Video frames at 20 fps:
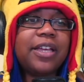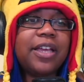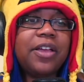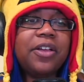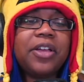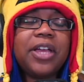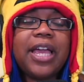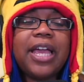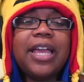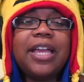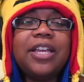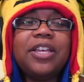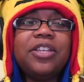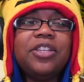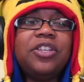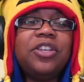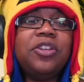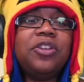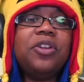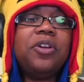Okay, oh.
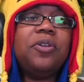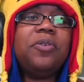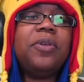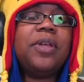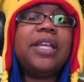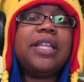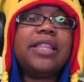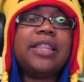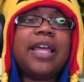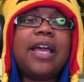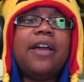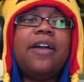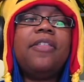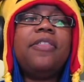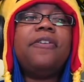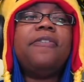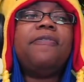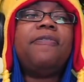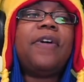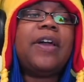you know what? The
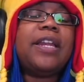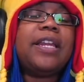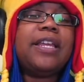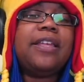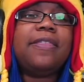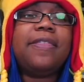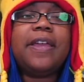the funny